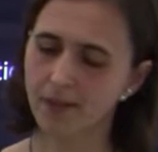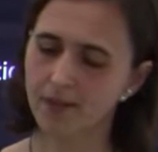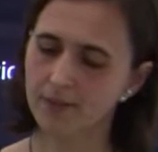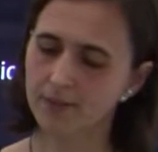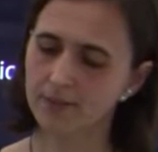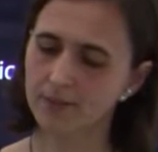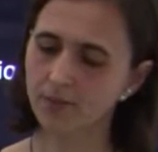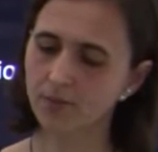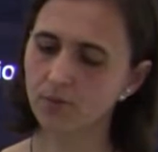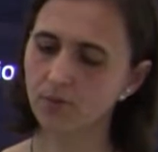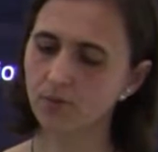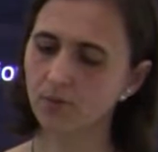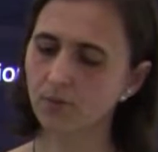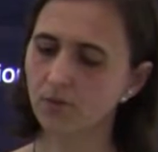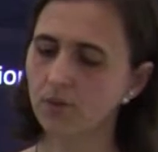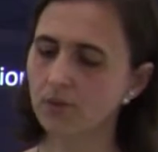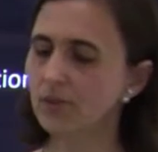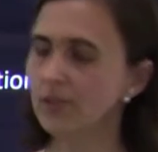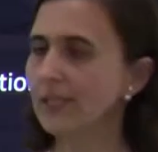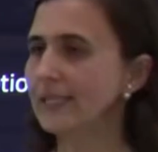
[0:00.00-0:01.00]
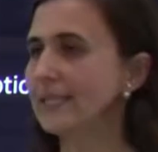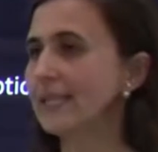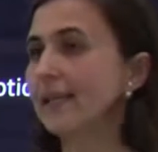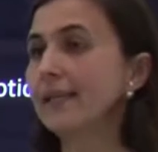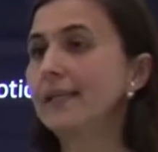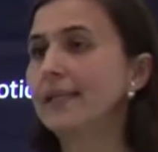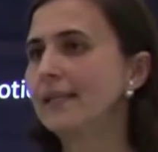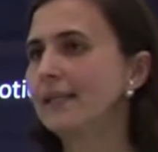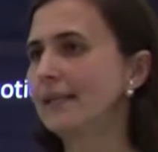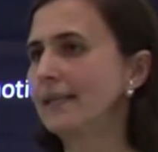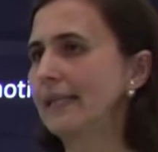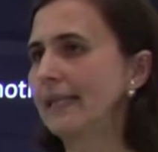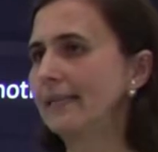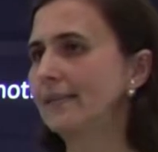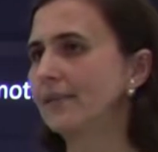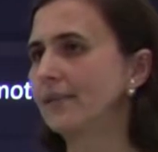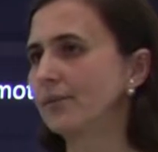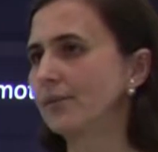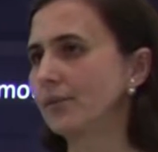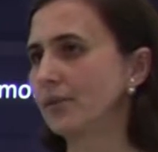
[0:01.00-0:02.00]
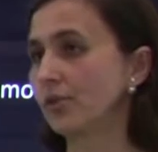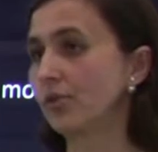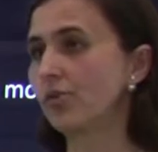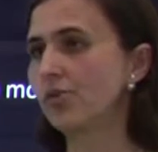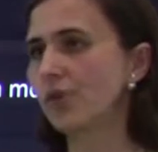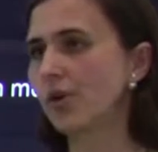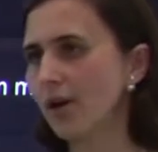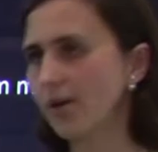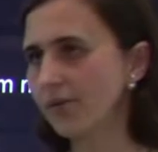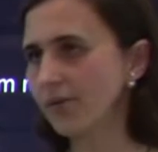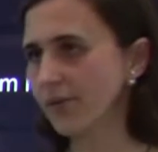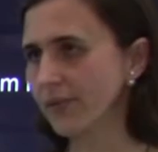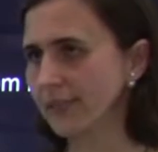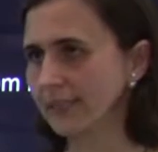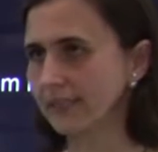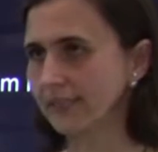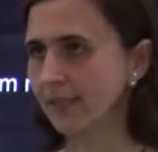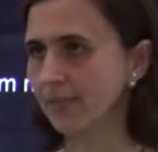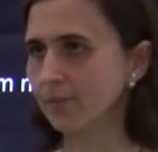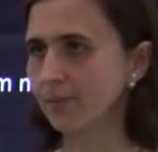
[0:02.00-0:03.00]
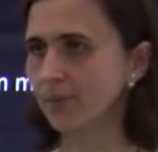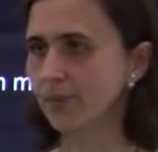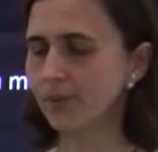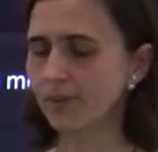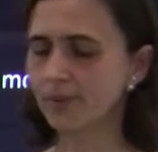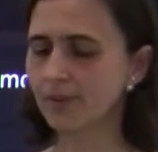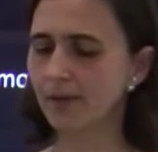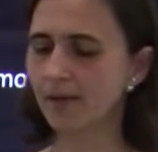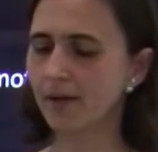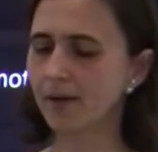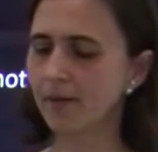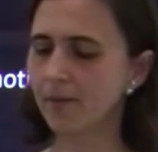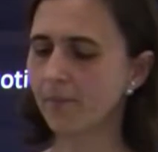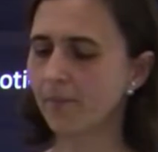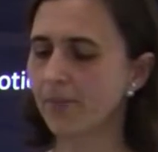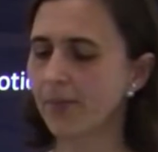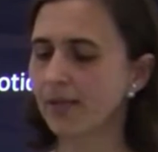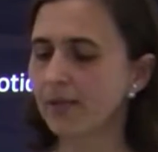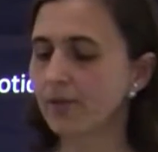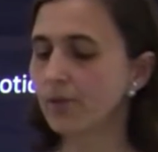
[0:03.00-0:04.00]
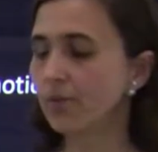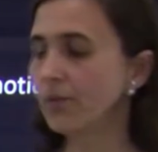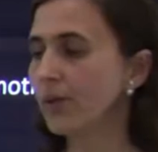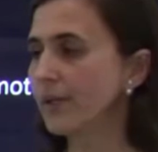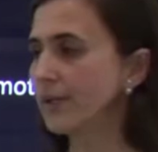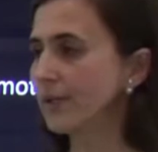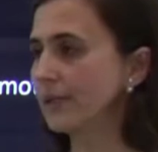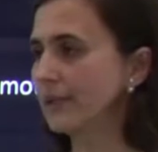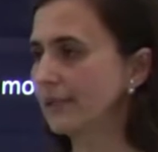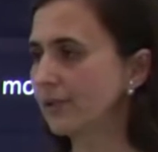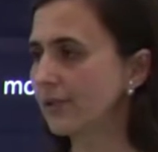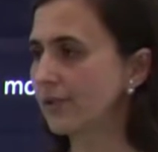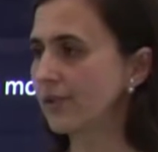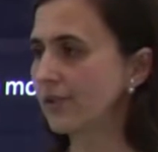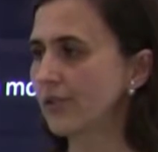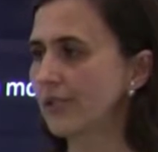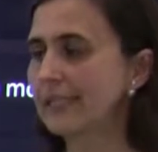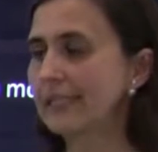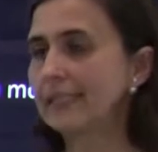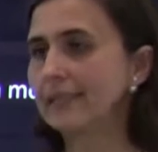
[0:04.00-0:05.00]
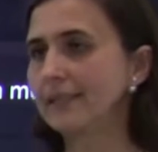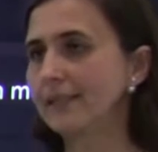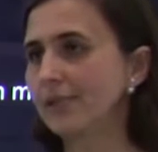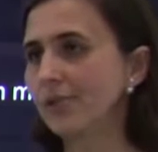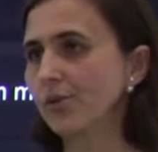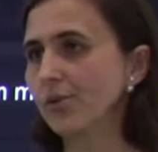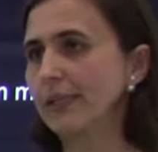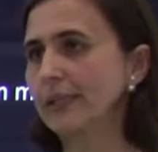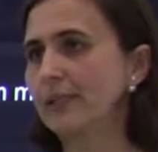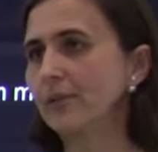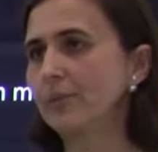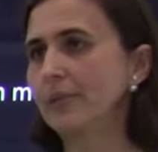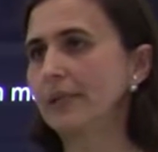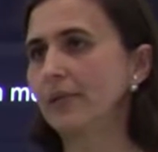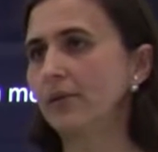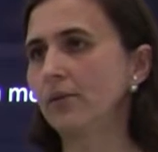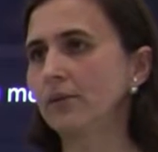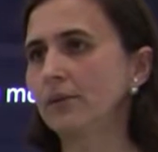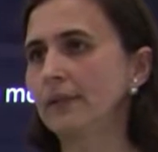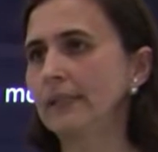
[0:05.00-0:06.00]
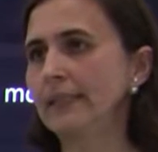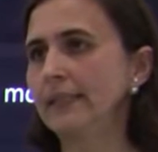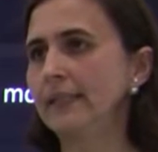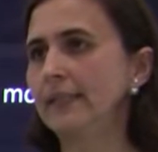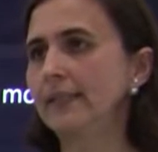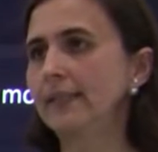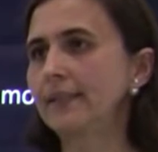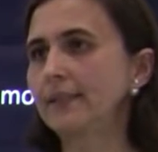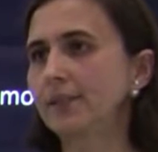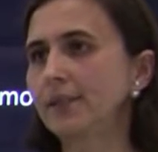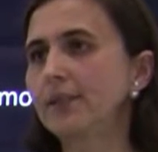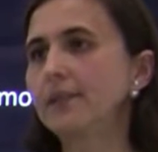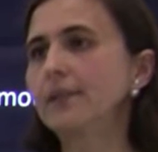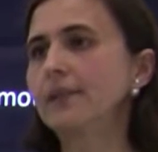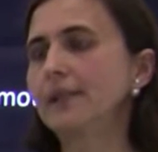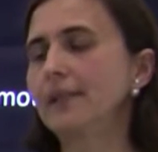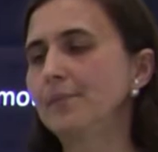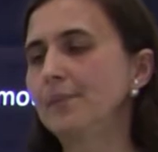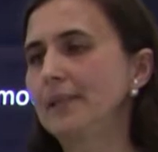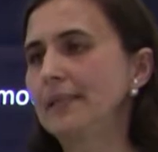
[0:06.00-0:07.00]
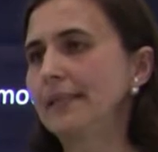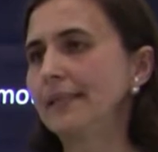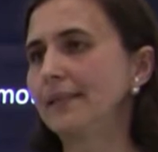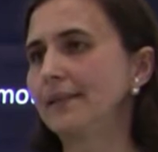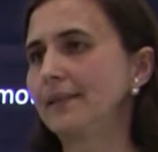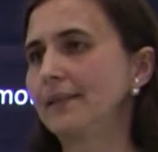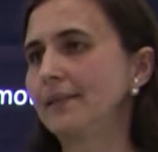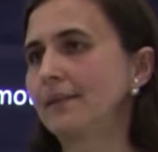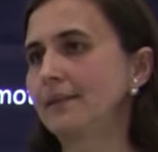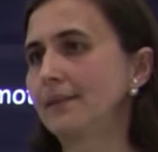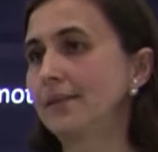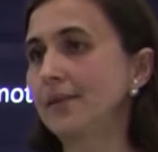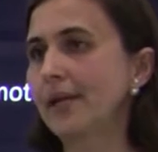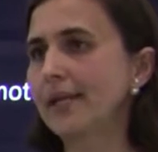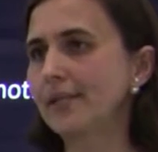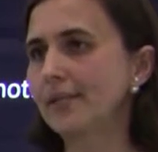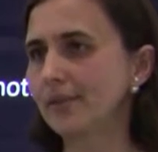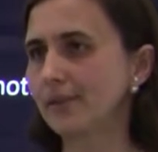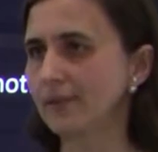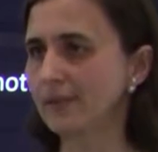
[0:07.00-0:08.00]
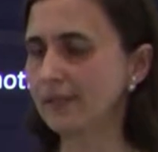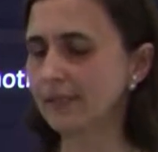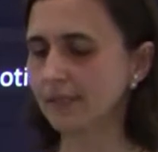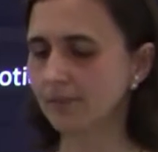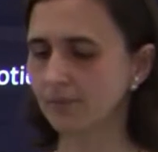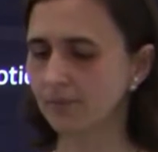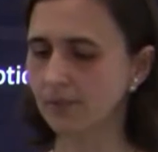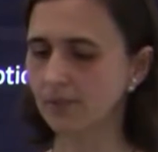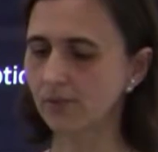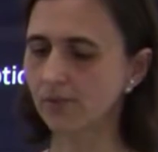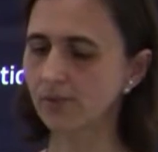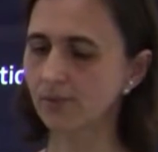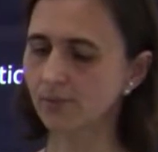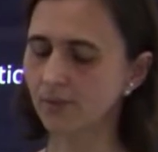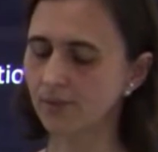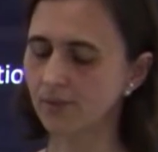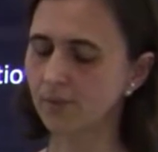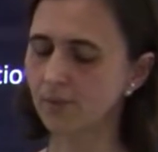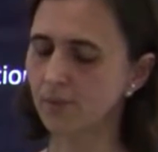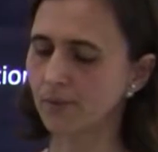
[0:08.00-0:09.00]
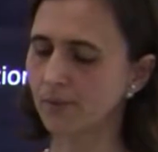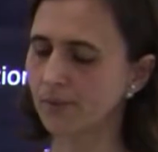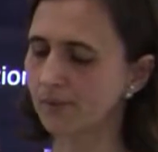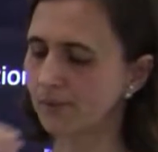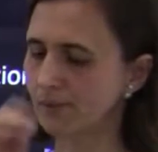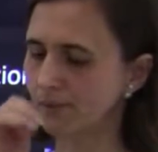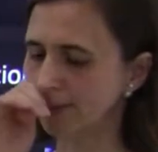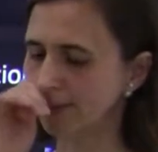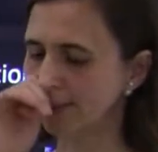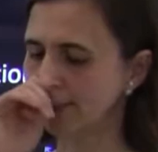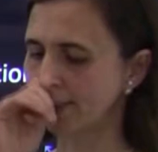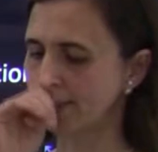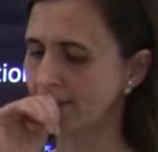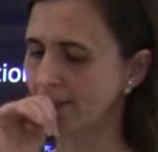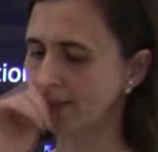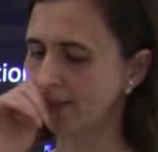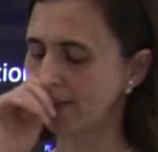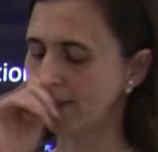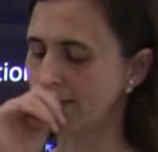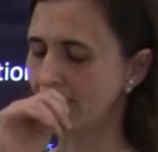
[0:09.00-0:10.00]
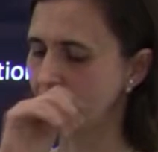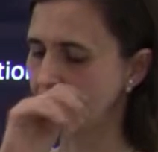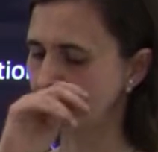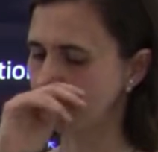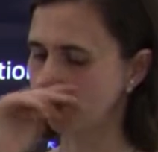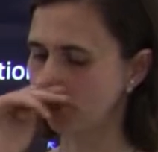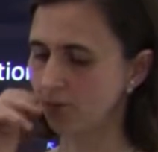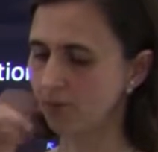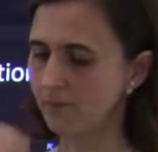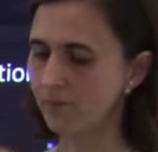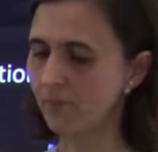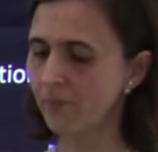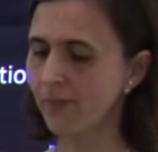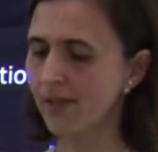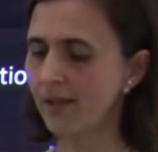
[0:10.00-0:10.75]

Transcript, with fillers: So just like in a case of a straw, for example, um, the water is restricted. There's going to be only certain limited directions in which the water molecules can uh, flow.